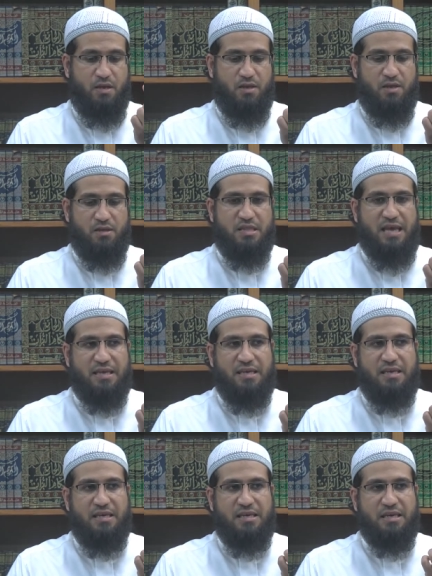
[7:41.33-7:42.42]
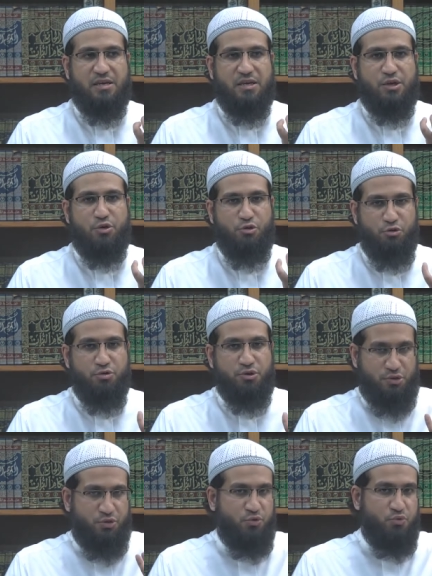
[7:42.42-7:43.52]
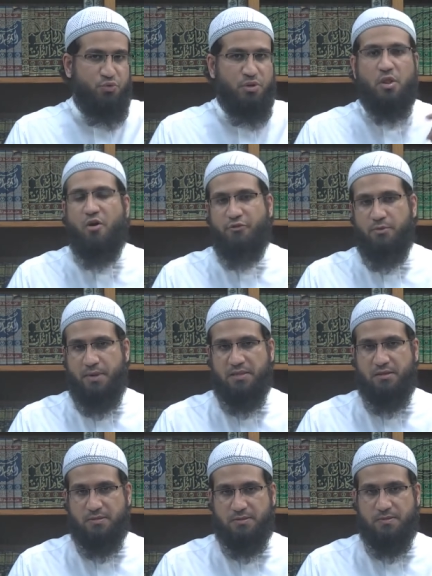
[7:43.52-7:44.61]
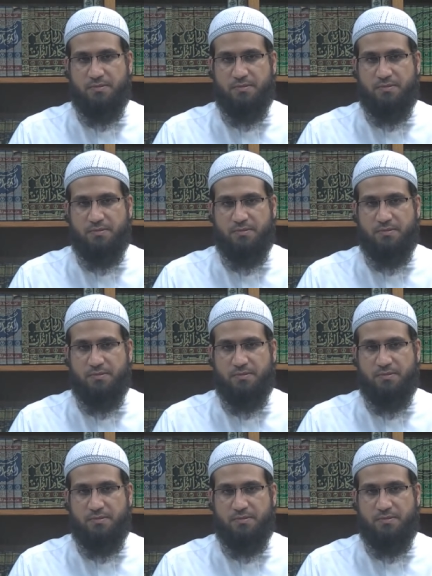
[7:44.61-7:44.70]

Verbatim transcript: that he earned through lawful methods,